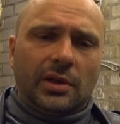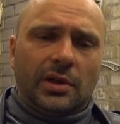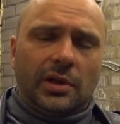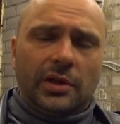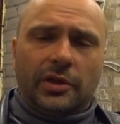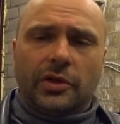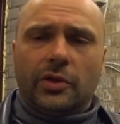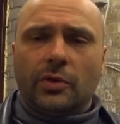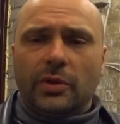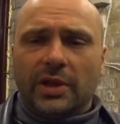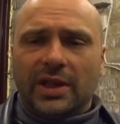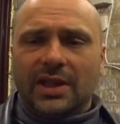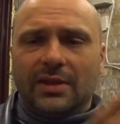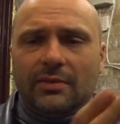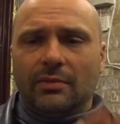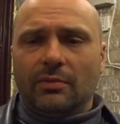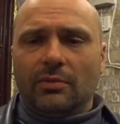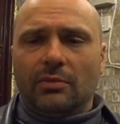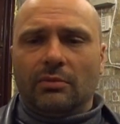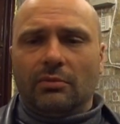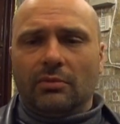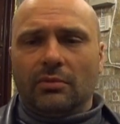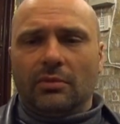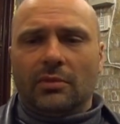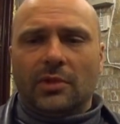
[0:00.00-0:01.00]
And so I can
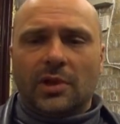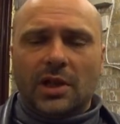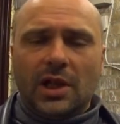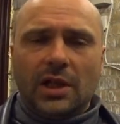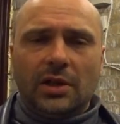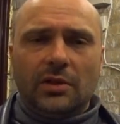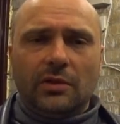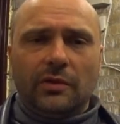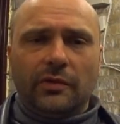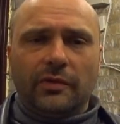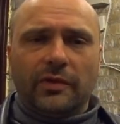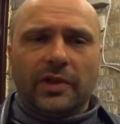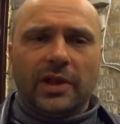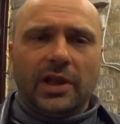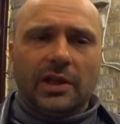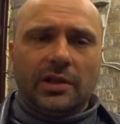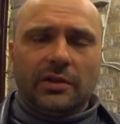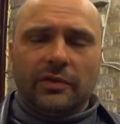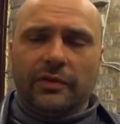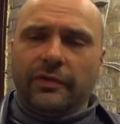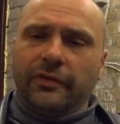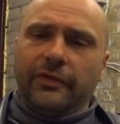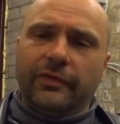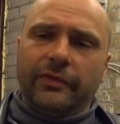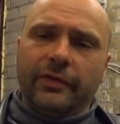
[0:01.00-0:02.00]
kind of get
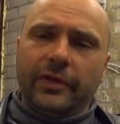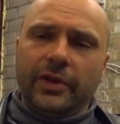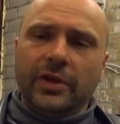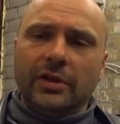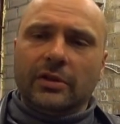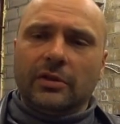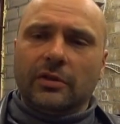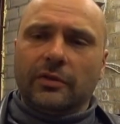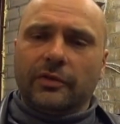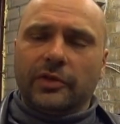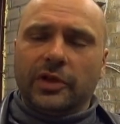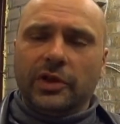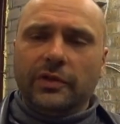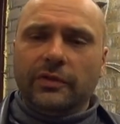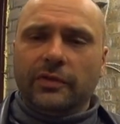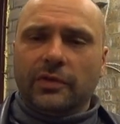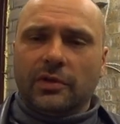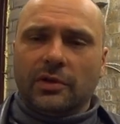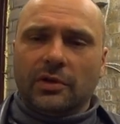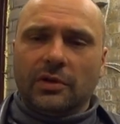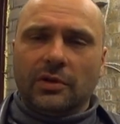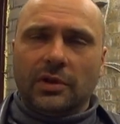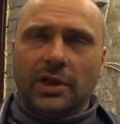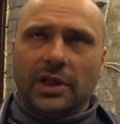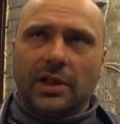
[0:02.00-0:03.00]
a feel of
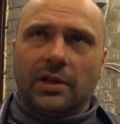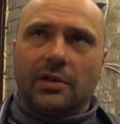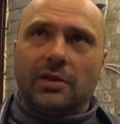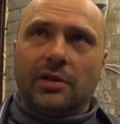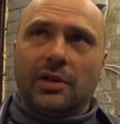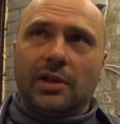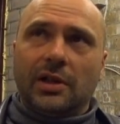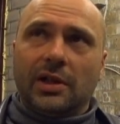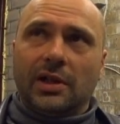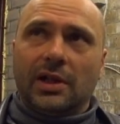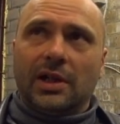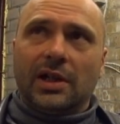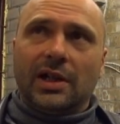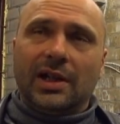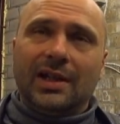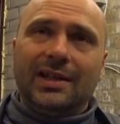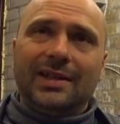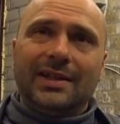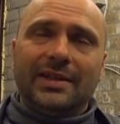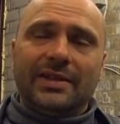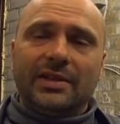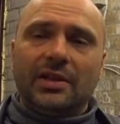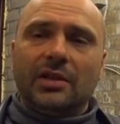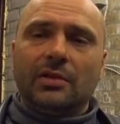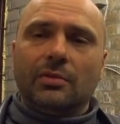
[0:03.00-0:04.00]
different, like I
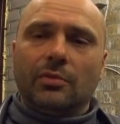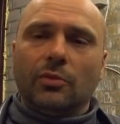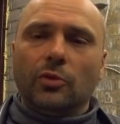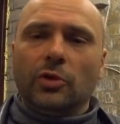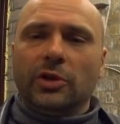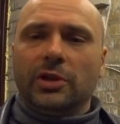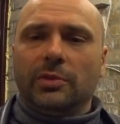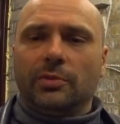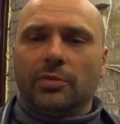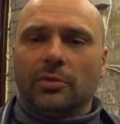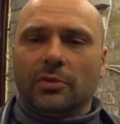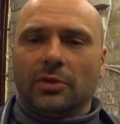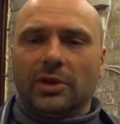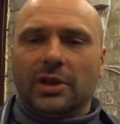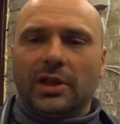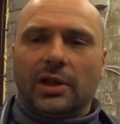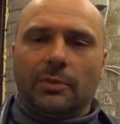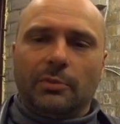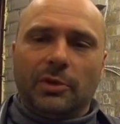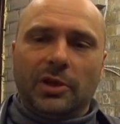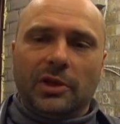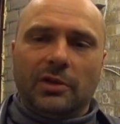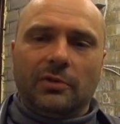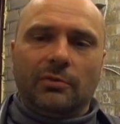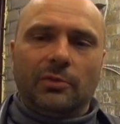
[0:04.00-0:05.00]
understand multiple,
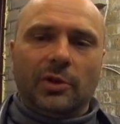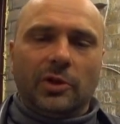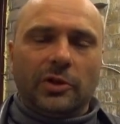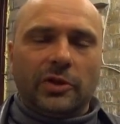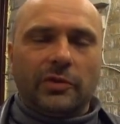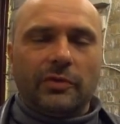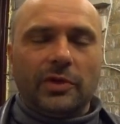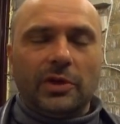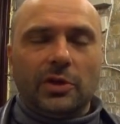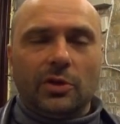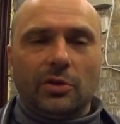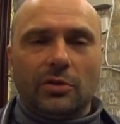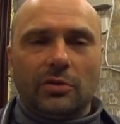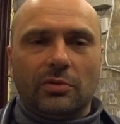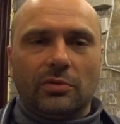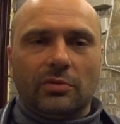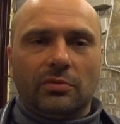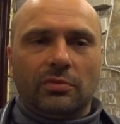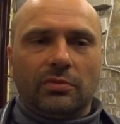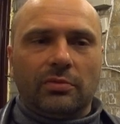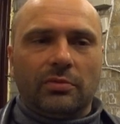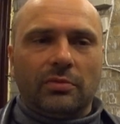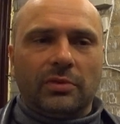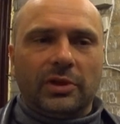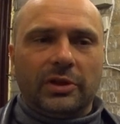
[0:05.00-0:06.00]
like because when you've
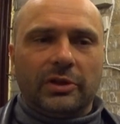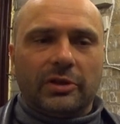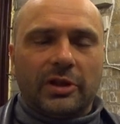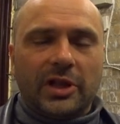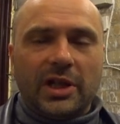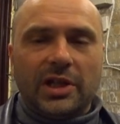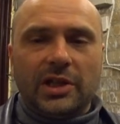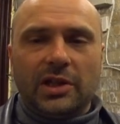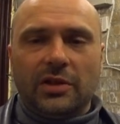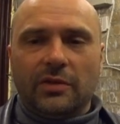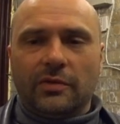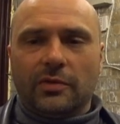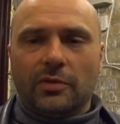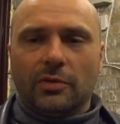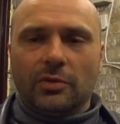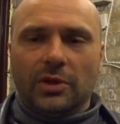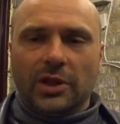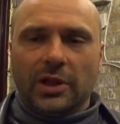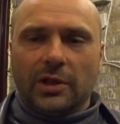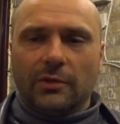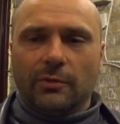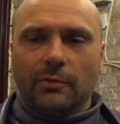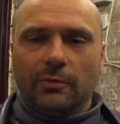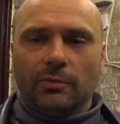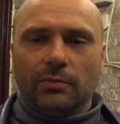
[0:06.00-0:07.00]
been riding through
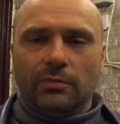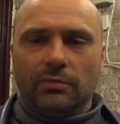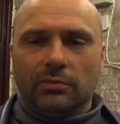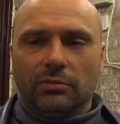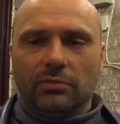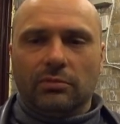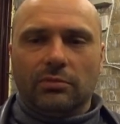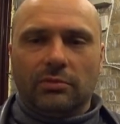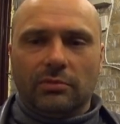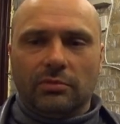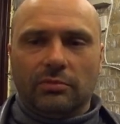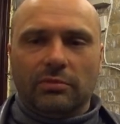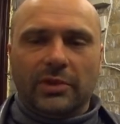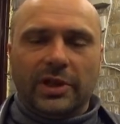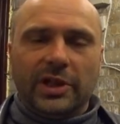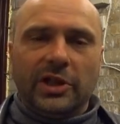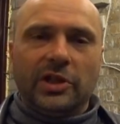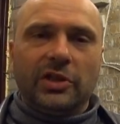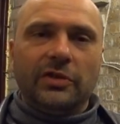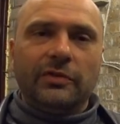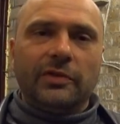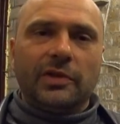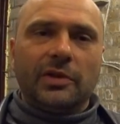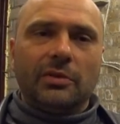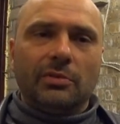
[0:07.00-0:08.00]
like many
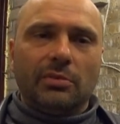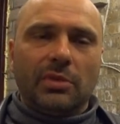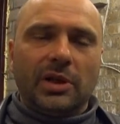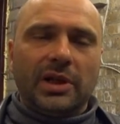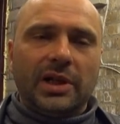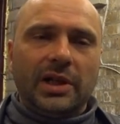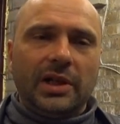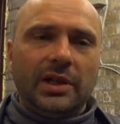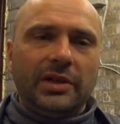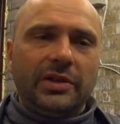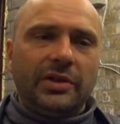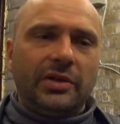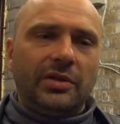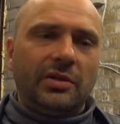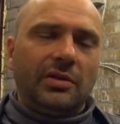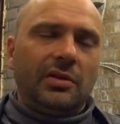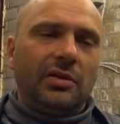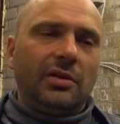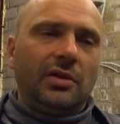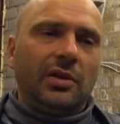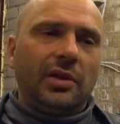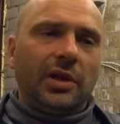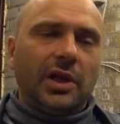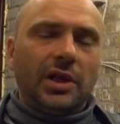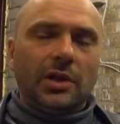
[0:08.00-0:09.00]
different bikes,
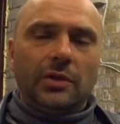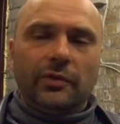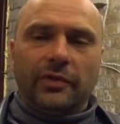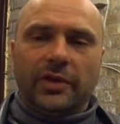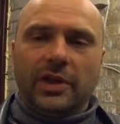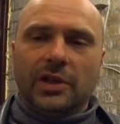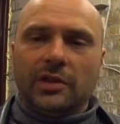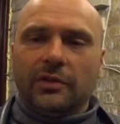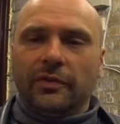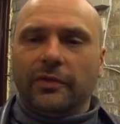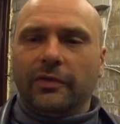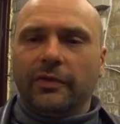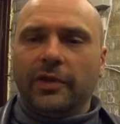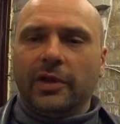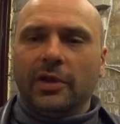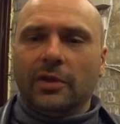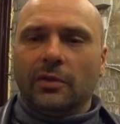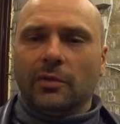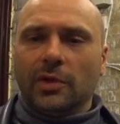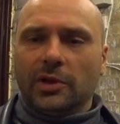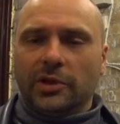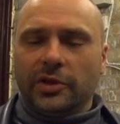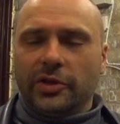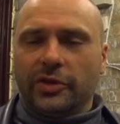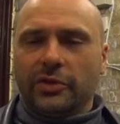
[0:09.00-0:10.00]
kind of get a feel
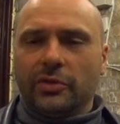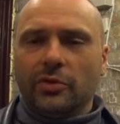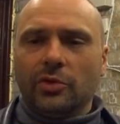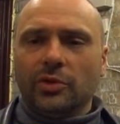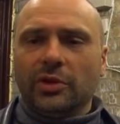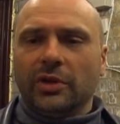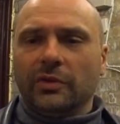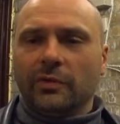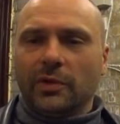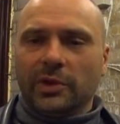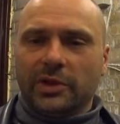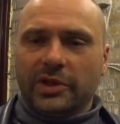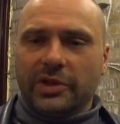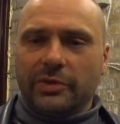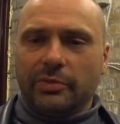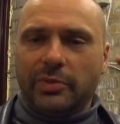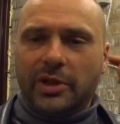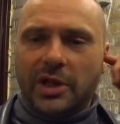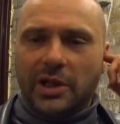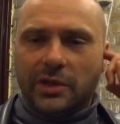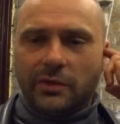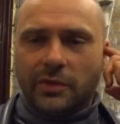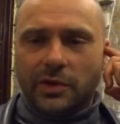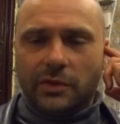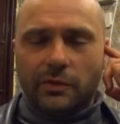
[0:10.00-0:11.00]
what is good and what is
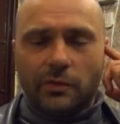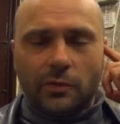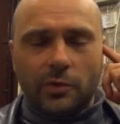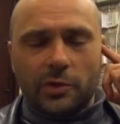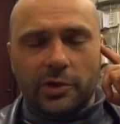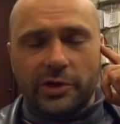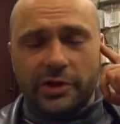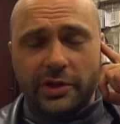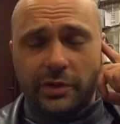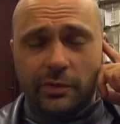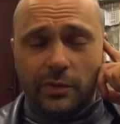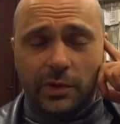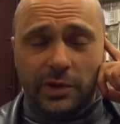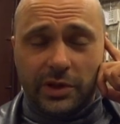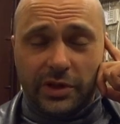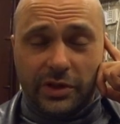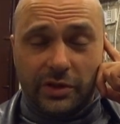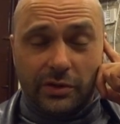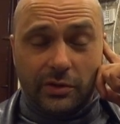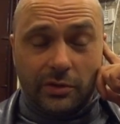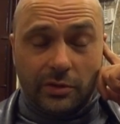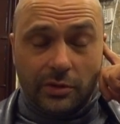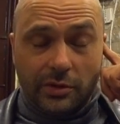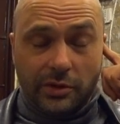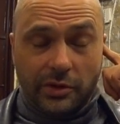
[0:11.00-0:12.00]
bad, what works and what is
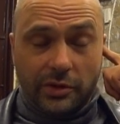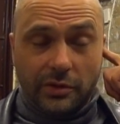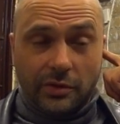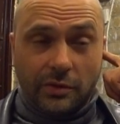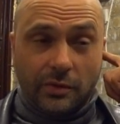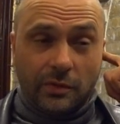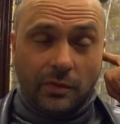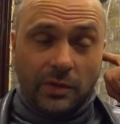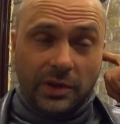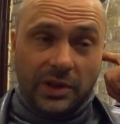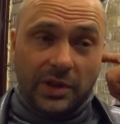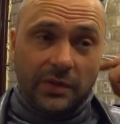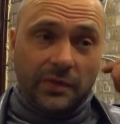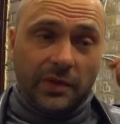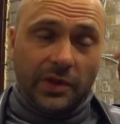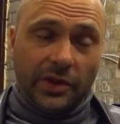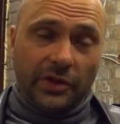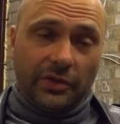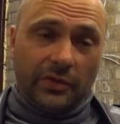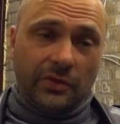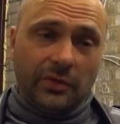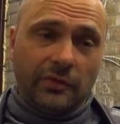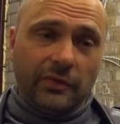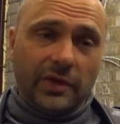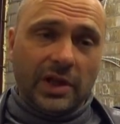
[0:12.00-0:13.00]
not. So whatever
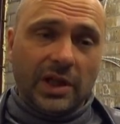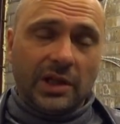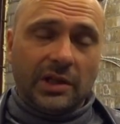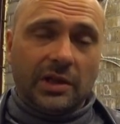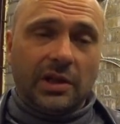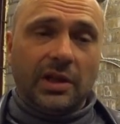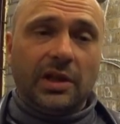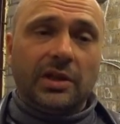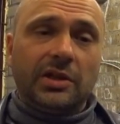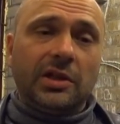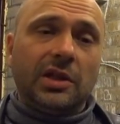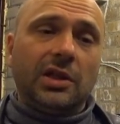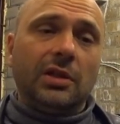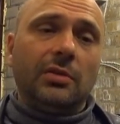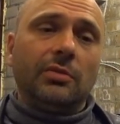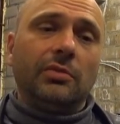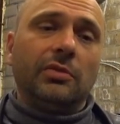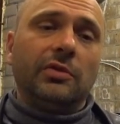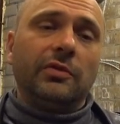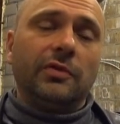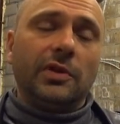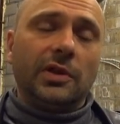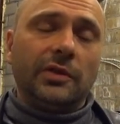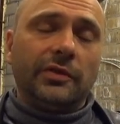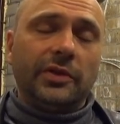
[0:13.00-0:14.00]
is on that
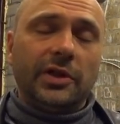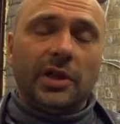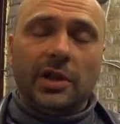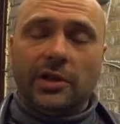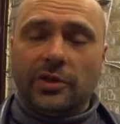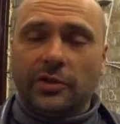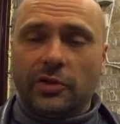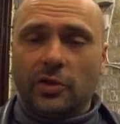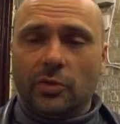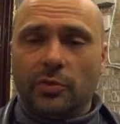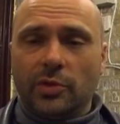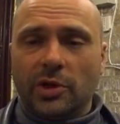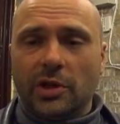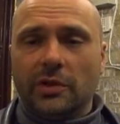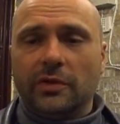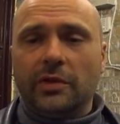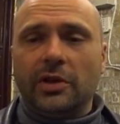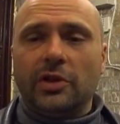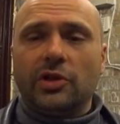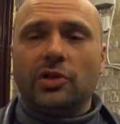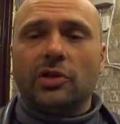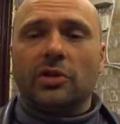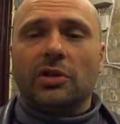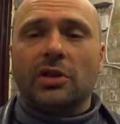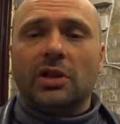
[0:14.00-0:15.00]
KTM 1290 Super
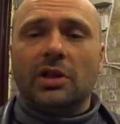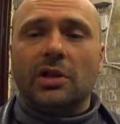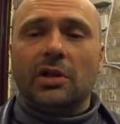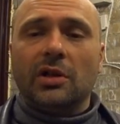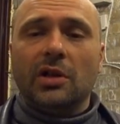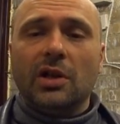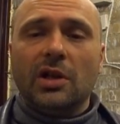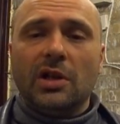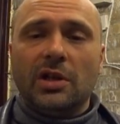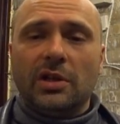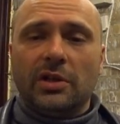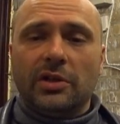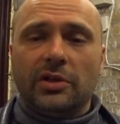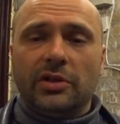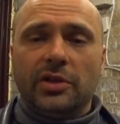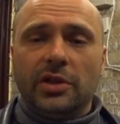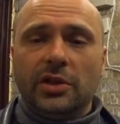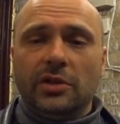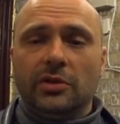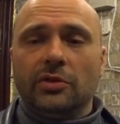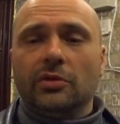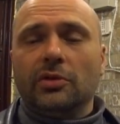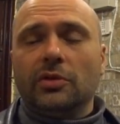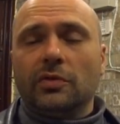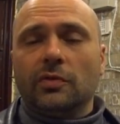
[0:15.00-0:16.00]
Adventure R
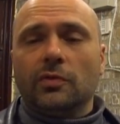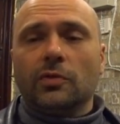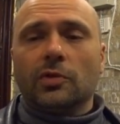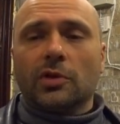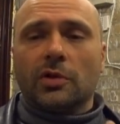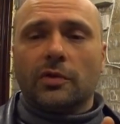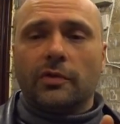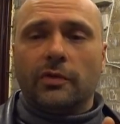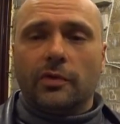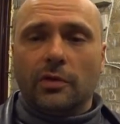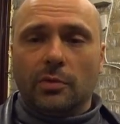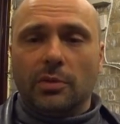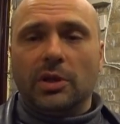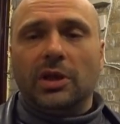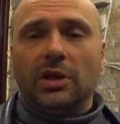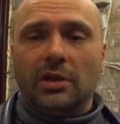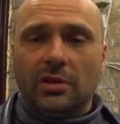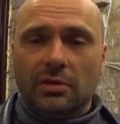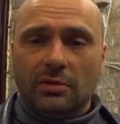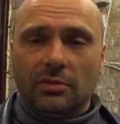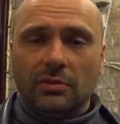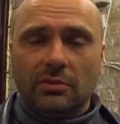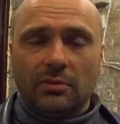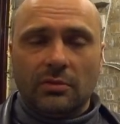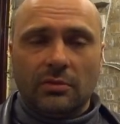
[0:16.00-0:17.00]
did not work for me
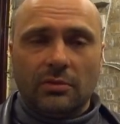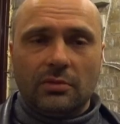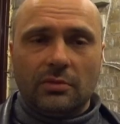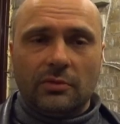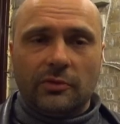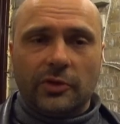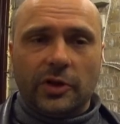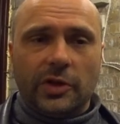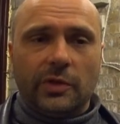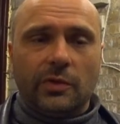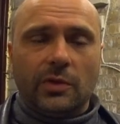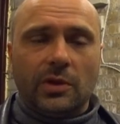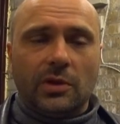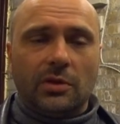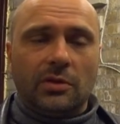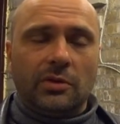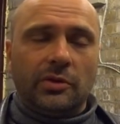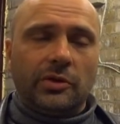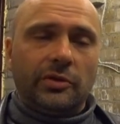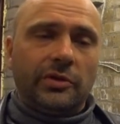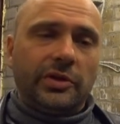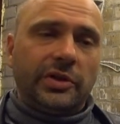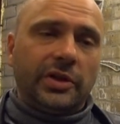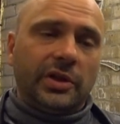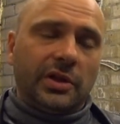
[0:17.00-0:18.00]
very well.
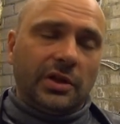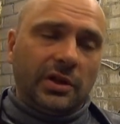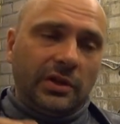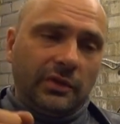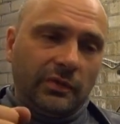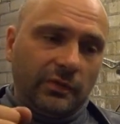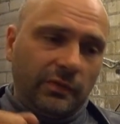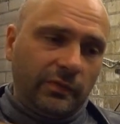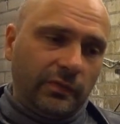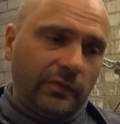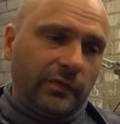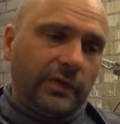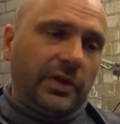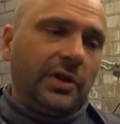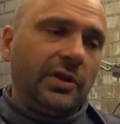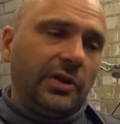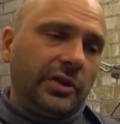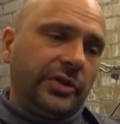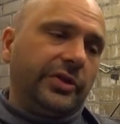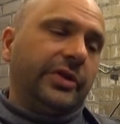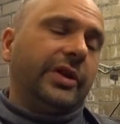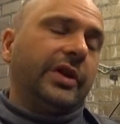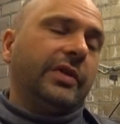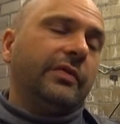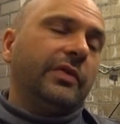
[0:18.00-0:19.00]
So I said
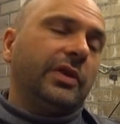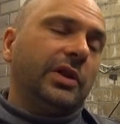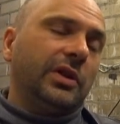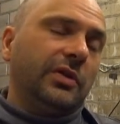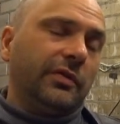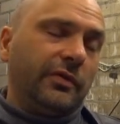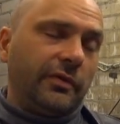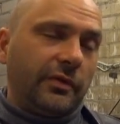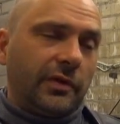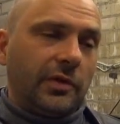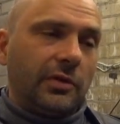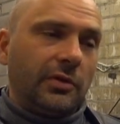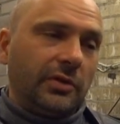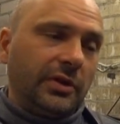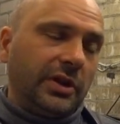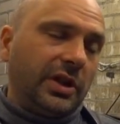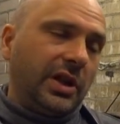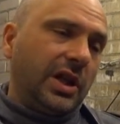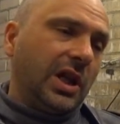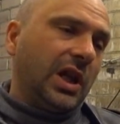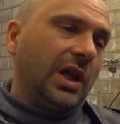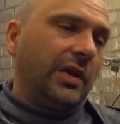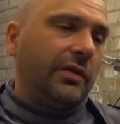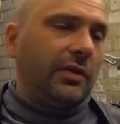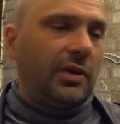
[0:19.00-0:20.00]
feels like very front
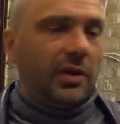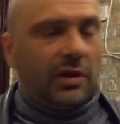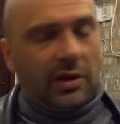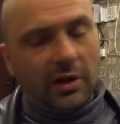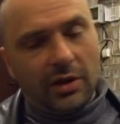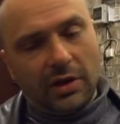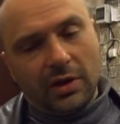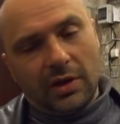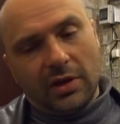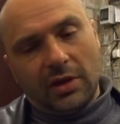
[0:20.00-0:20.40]
heavy.